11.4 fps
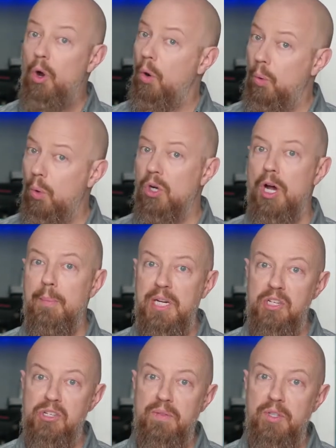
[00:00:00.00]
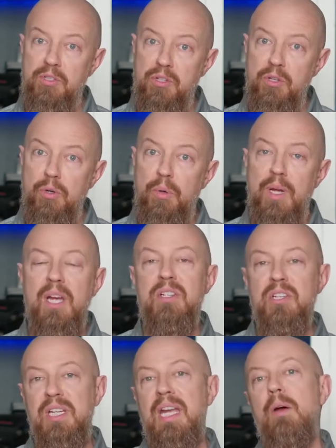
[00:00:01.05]
or a combination of the two to
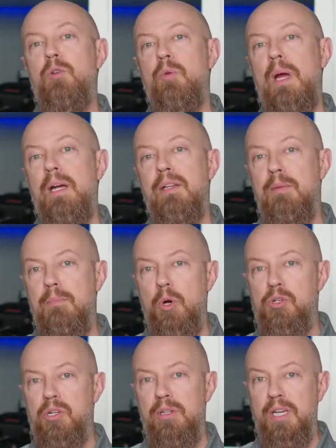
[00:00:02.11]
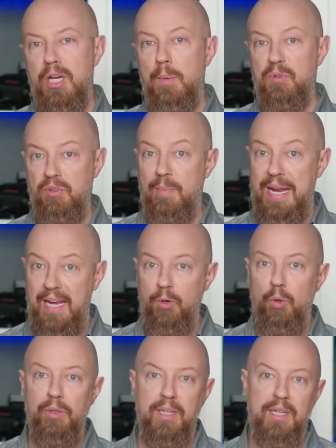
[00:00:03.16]
counteract the motion that comes from hand
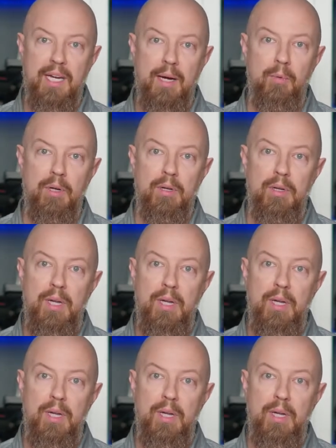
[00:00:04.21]
holding a camera.